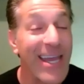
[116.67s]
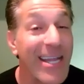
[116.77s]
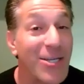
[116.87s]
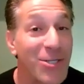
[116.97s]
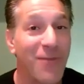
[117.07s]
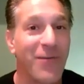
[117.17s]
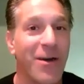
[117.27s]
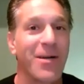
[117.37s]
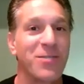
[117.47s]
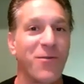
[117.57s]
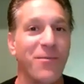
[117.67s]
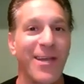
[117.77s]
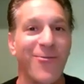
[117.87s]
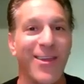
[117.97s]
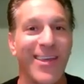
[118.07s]
And thank you so very much
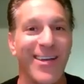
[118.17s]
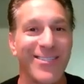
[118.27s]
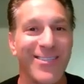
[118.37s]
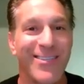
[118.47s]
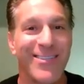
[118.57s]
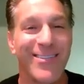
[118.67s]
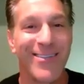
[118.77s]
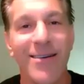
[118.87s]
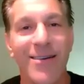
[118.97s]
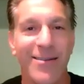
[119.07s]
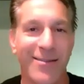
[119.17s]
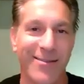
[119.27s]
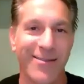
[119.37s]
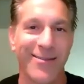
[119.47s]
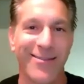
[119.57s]
for being with us. Thank
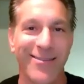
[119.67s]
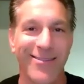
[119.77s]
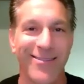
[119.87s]
you so much,